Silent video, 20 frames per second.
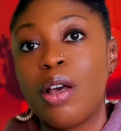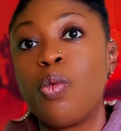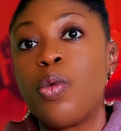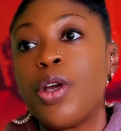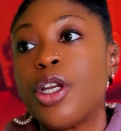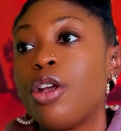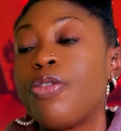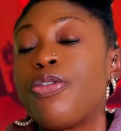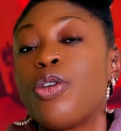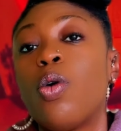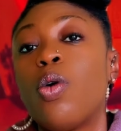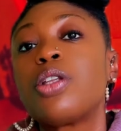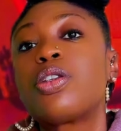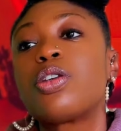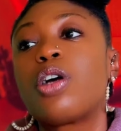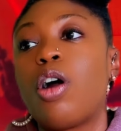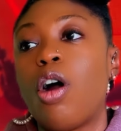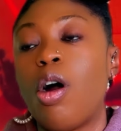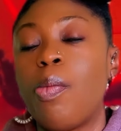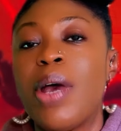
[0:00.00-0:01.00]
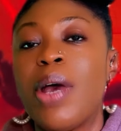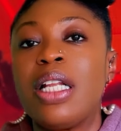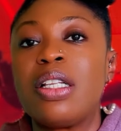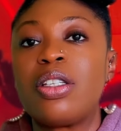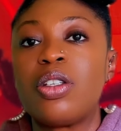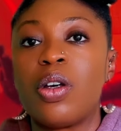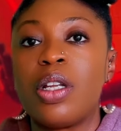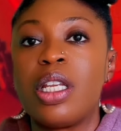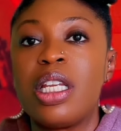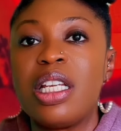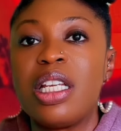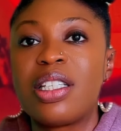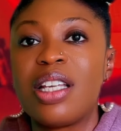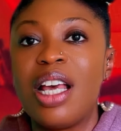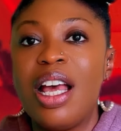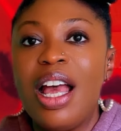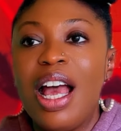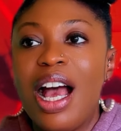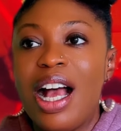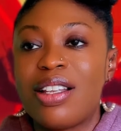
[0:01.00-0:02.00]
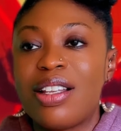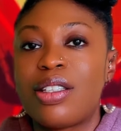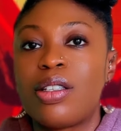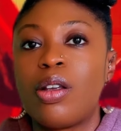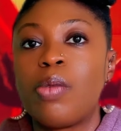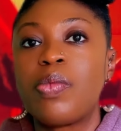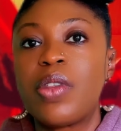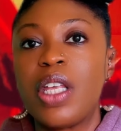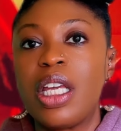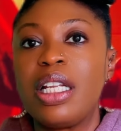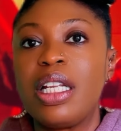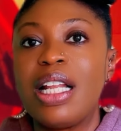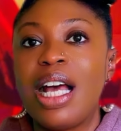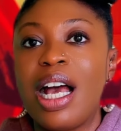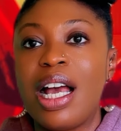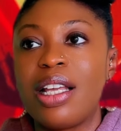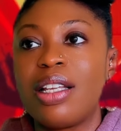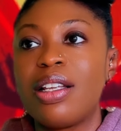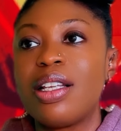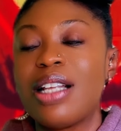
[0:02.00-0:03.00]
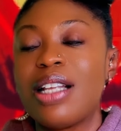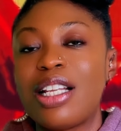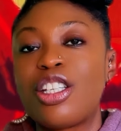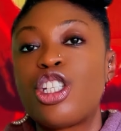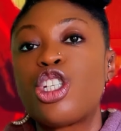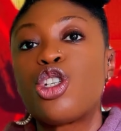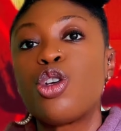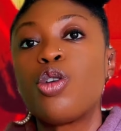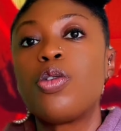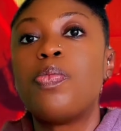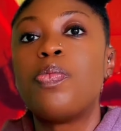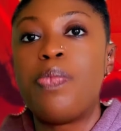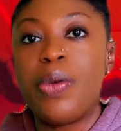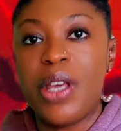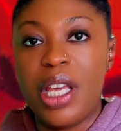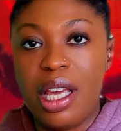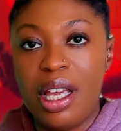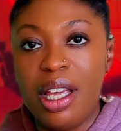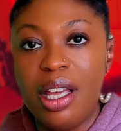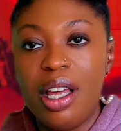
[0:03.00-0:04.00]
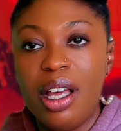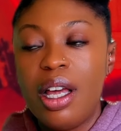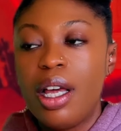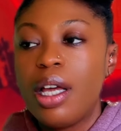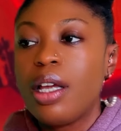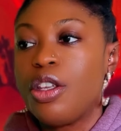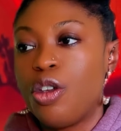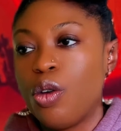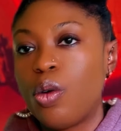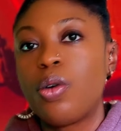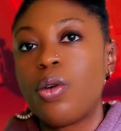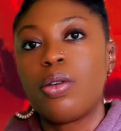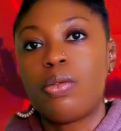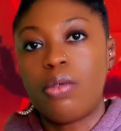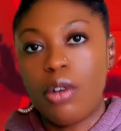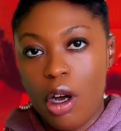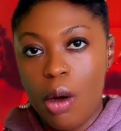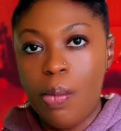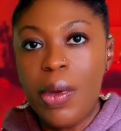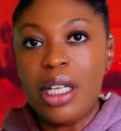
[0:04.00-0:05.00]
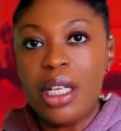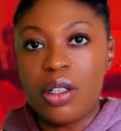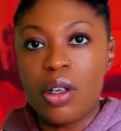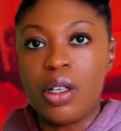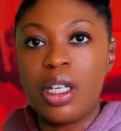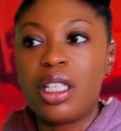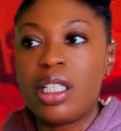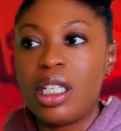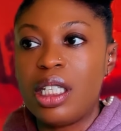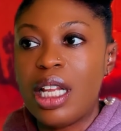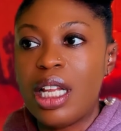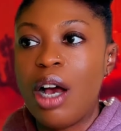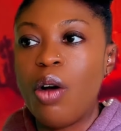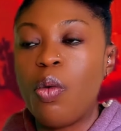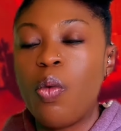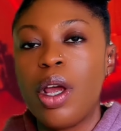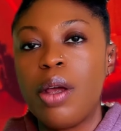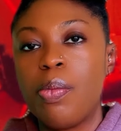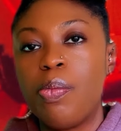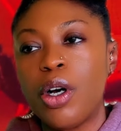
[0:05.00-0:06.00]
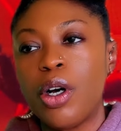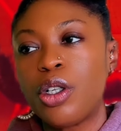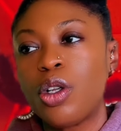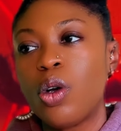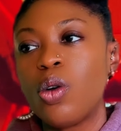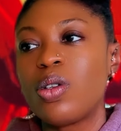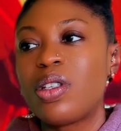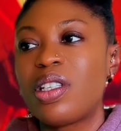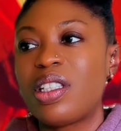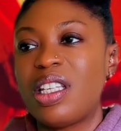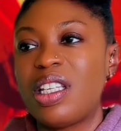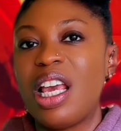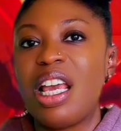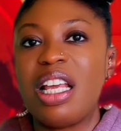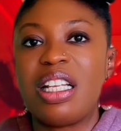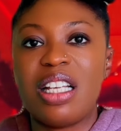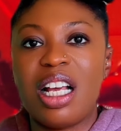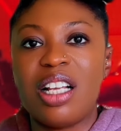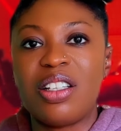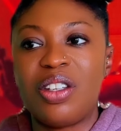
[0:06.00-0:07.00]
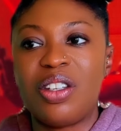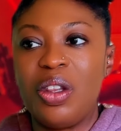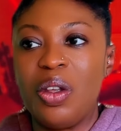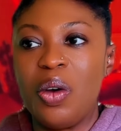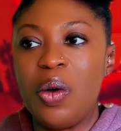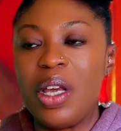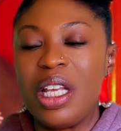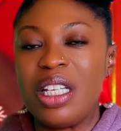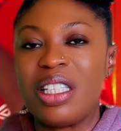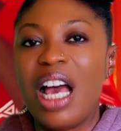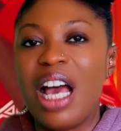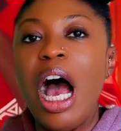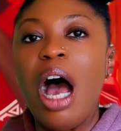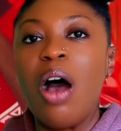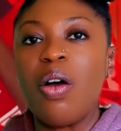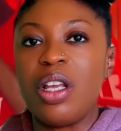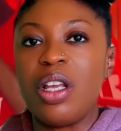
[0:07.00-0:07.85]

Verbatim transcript: We do. If you want to comment on it as something that should be, you could comment on it in that way, but don't say it as though it's out,